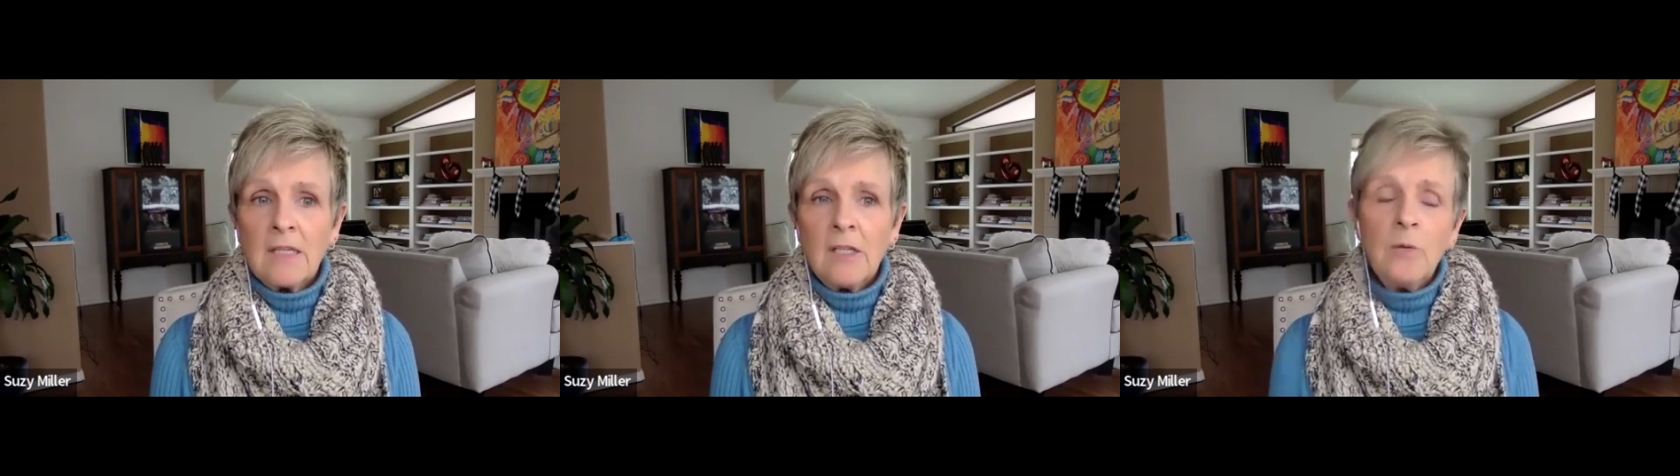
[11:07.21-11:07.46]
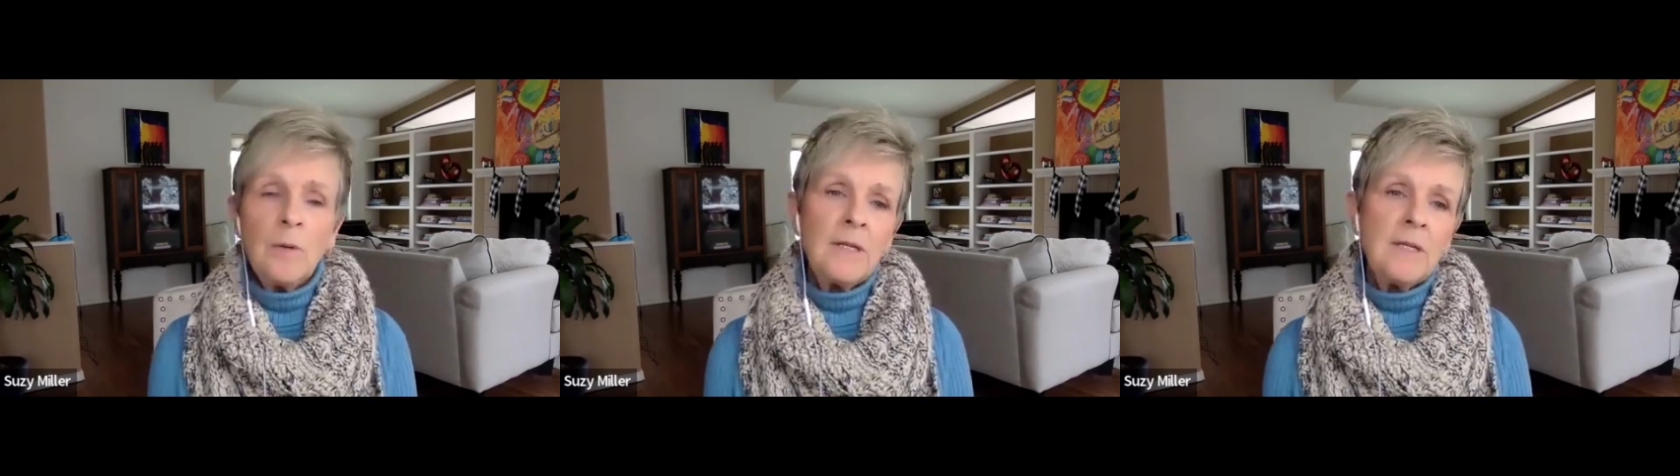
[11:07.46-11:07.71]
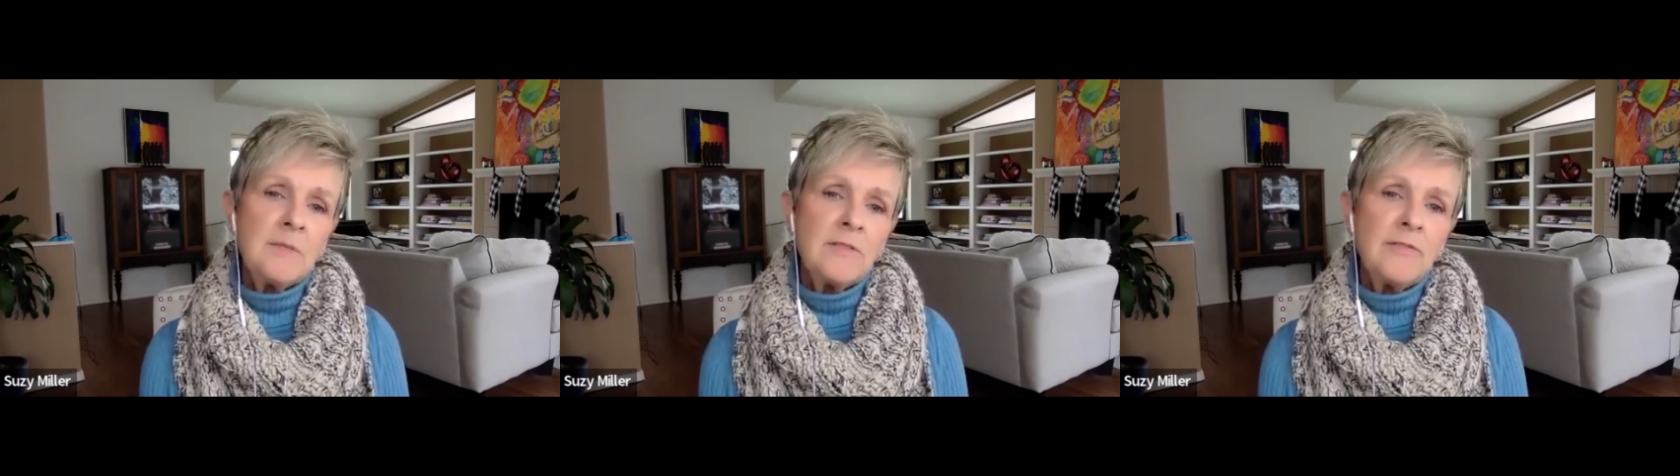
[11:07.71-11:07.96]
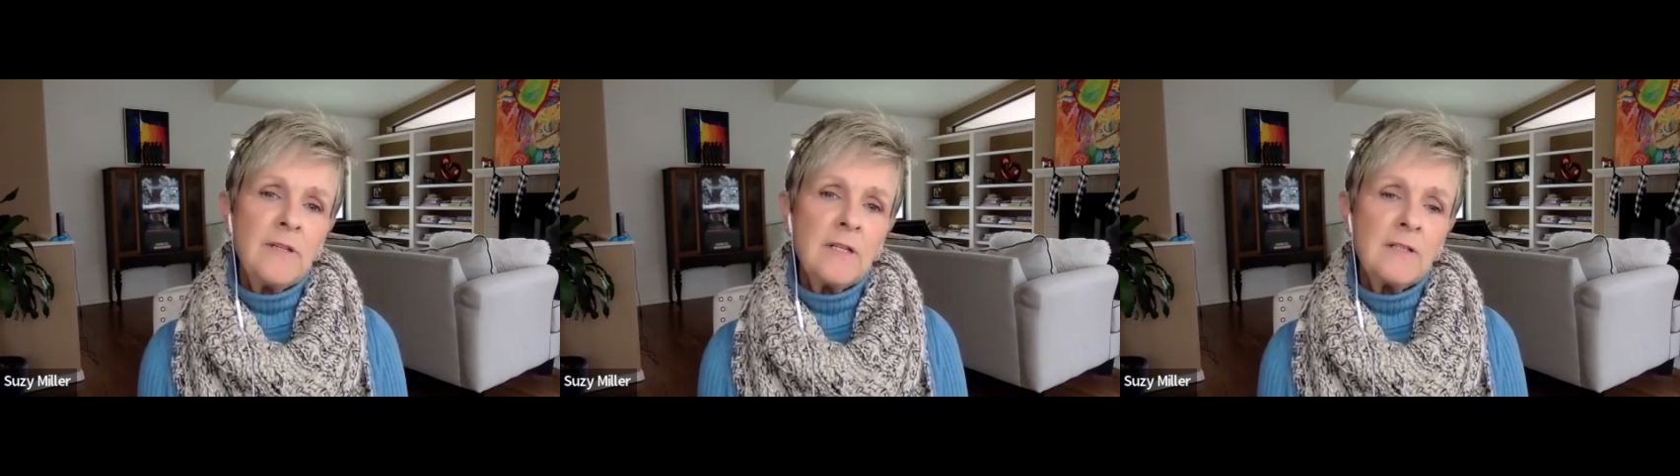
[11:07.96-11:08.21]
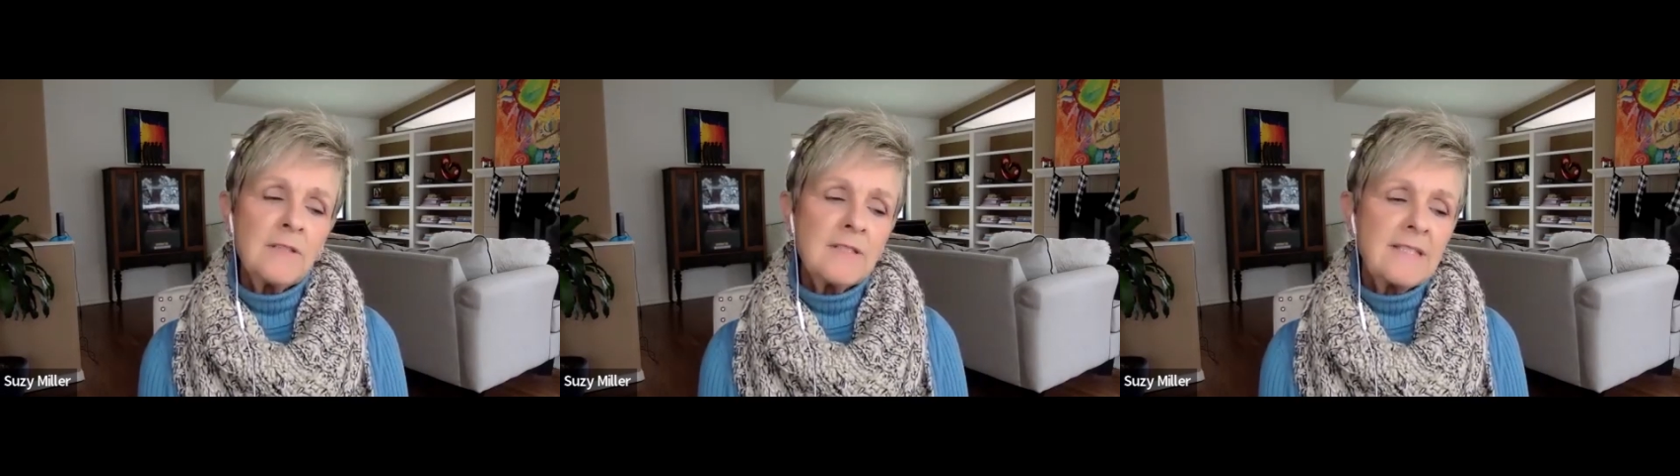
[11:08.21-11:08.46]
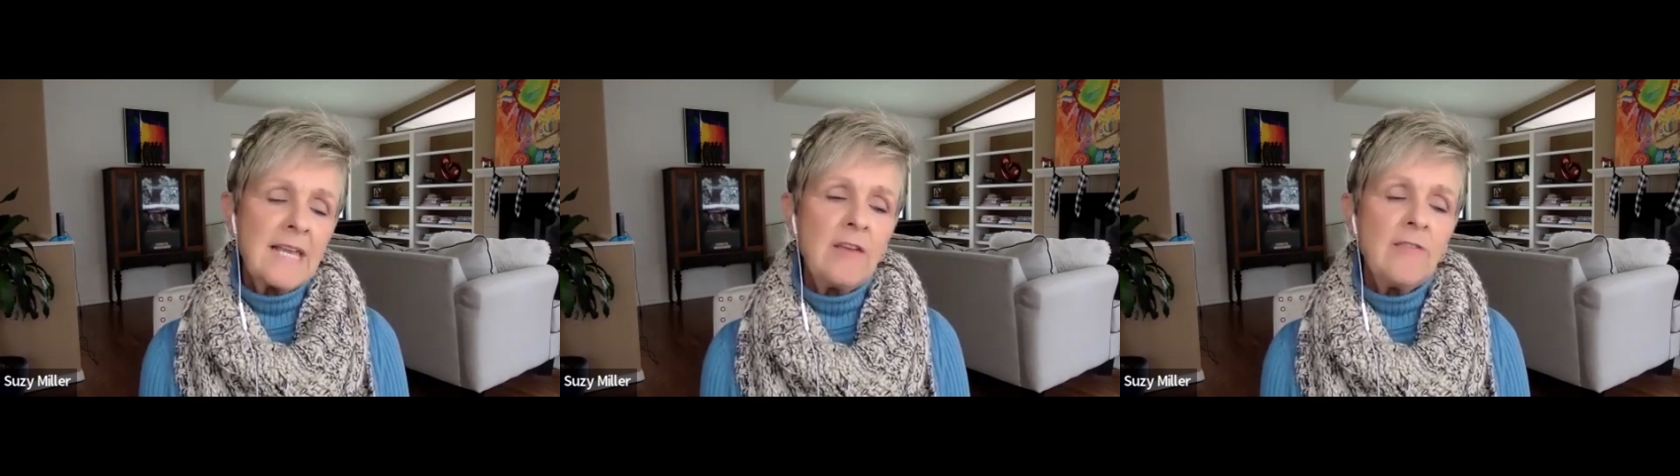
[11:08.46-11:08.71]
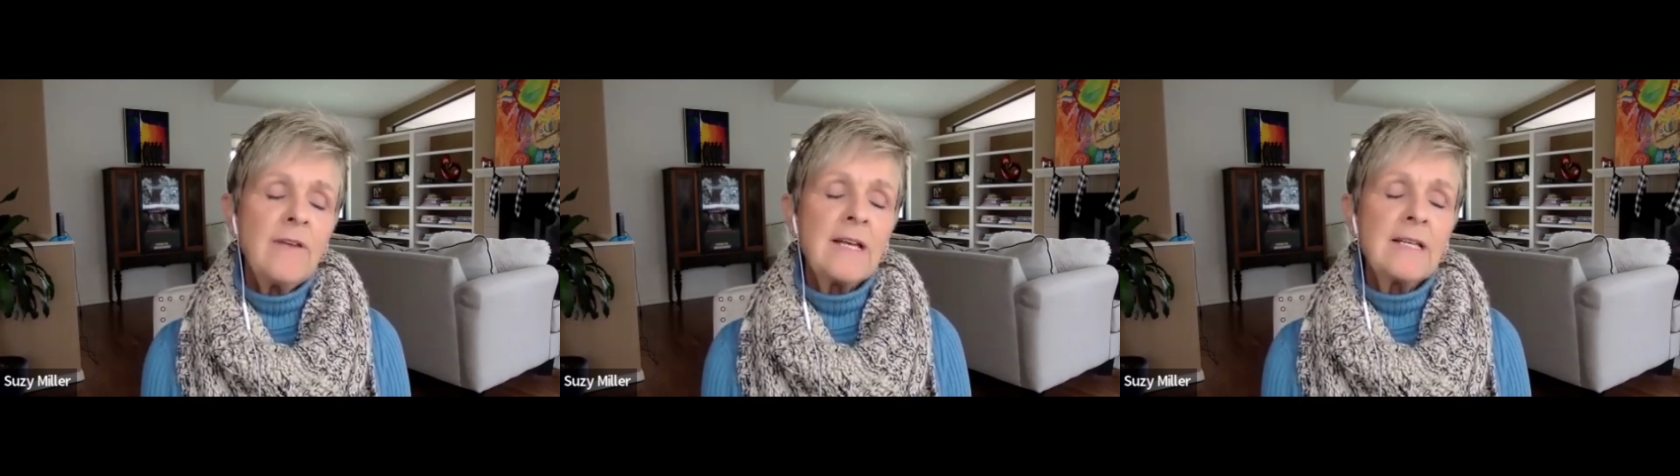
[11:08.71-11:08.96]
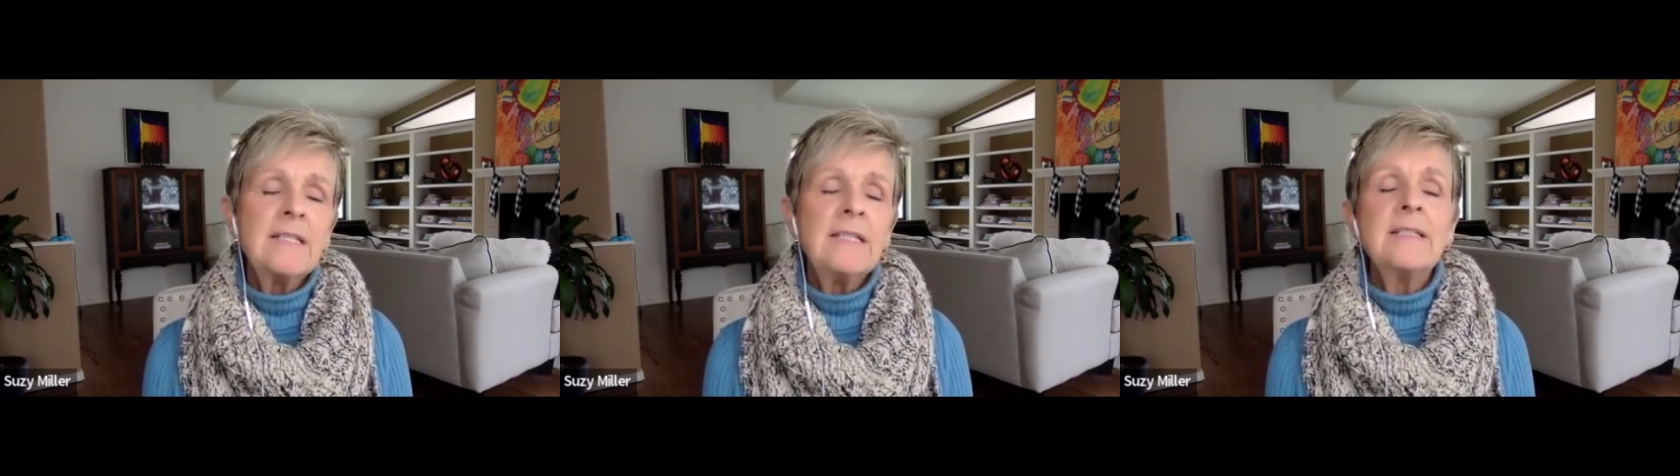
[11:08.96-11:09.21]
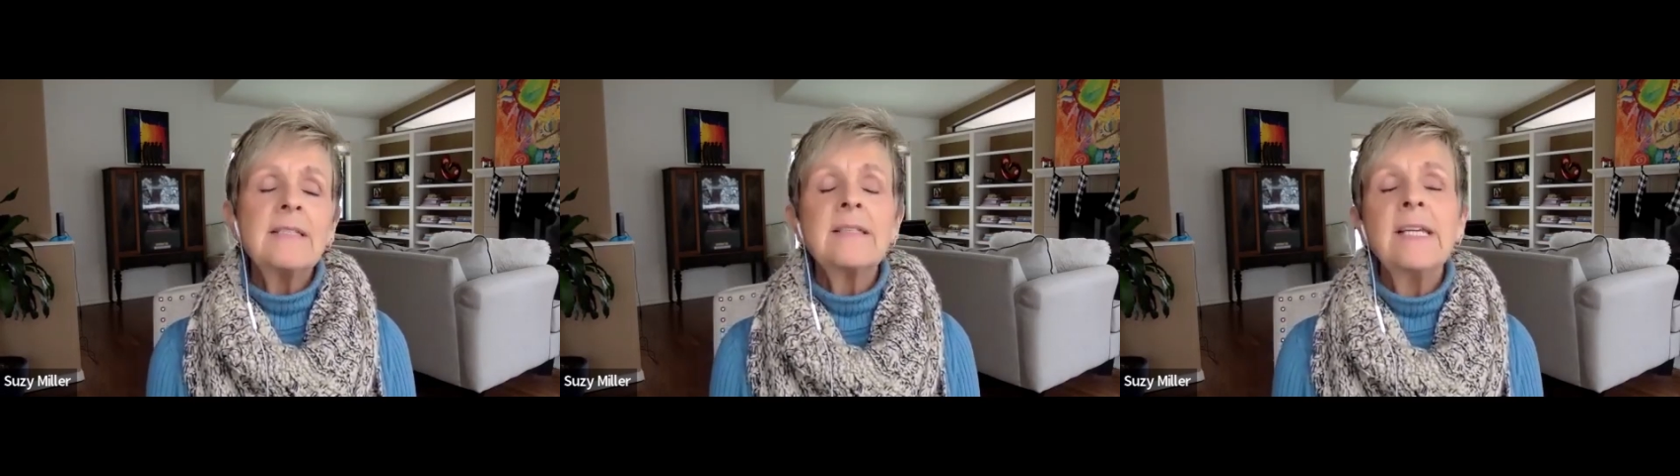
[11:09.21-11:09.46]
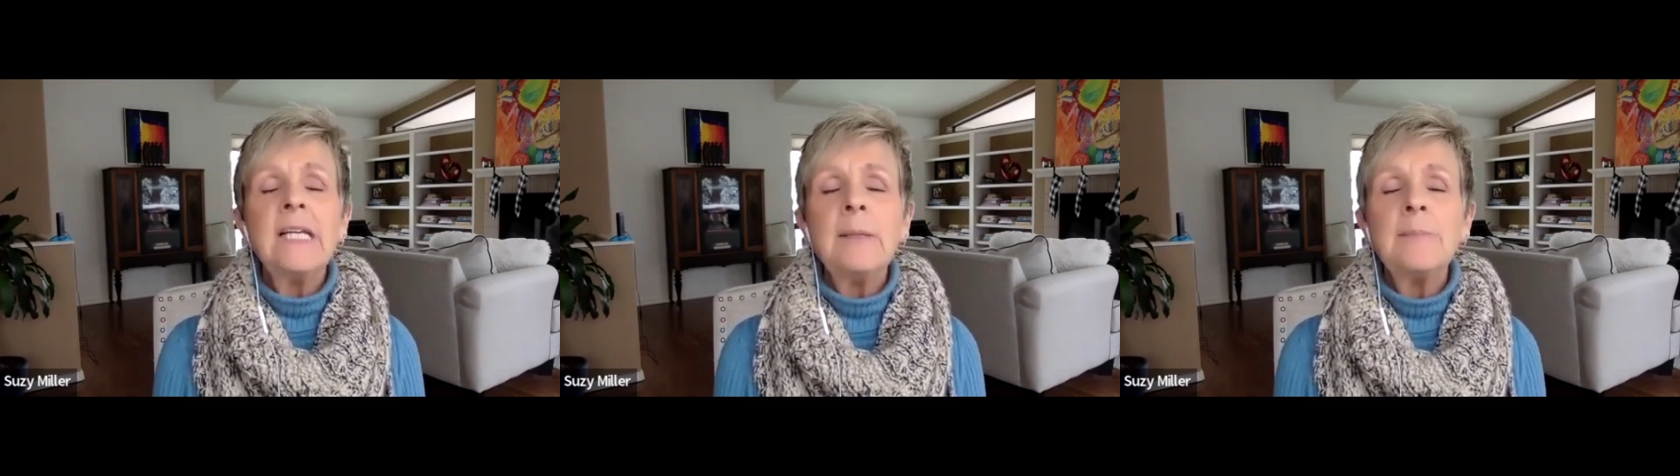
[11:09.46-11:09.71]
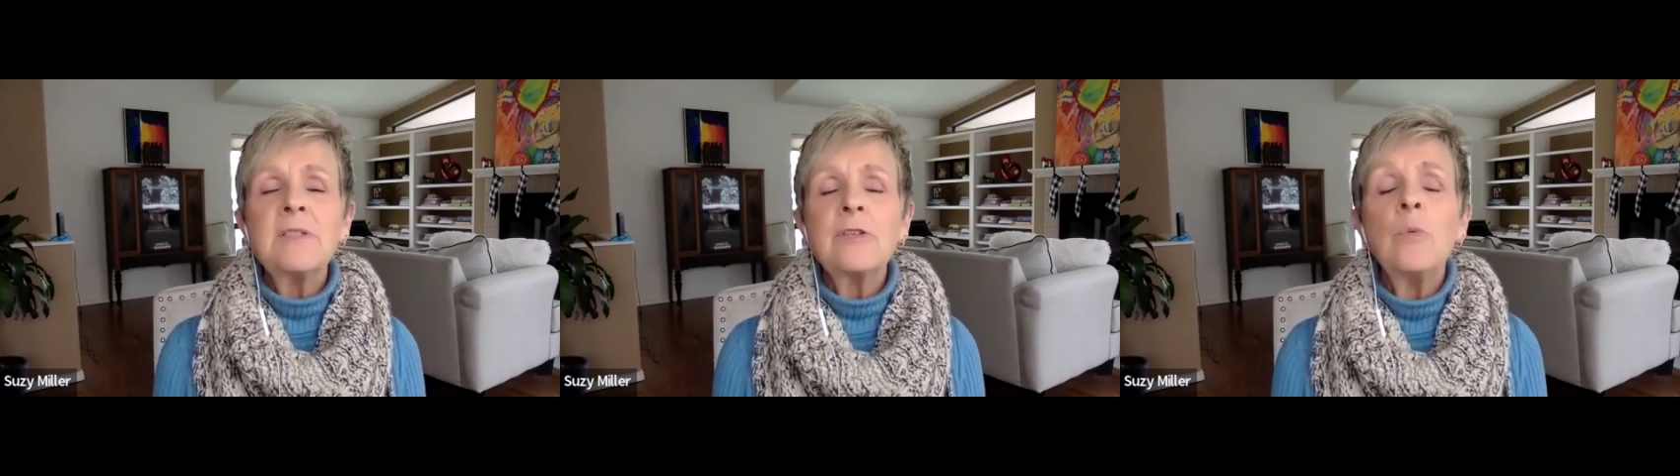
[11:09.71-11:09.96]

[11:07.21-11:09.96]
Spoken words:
You want him to feel safe as he sleeps.